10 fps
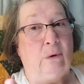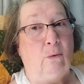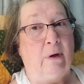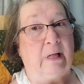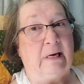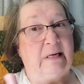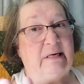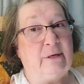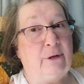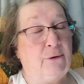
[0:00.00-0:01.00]
What can I
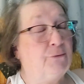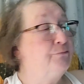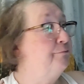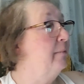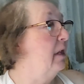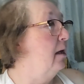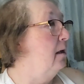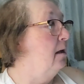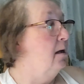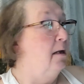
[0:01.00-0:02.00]
tell you?
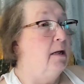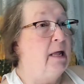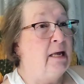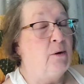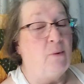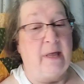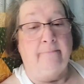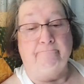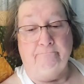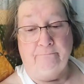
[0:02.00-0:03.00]
Anyway,
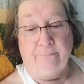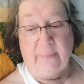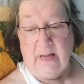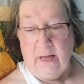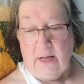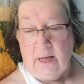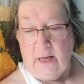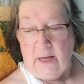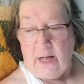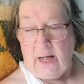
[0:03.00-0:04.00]

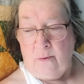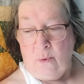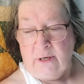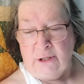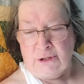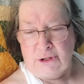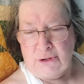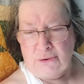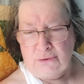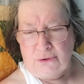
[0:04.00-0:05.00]
I wanted
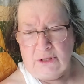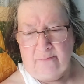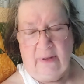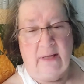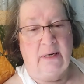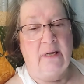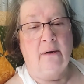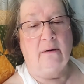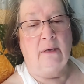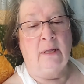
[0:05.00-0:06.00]
to jump on
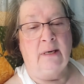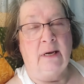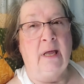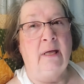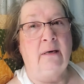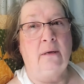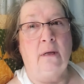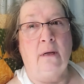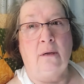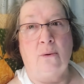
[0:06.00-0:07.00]
here and add
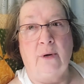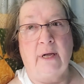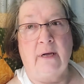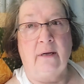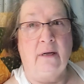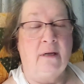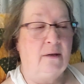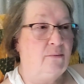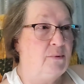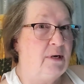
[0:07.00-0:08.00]
a quick
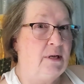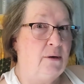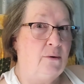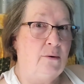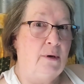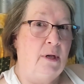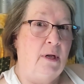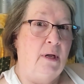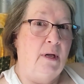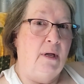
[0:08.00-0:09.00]
video
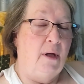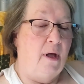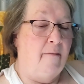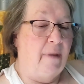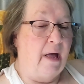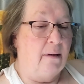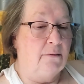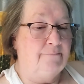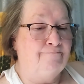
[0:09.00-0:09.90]
about.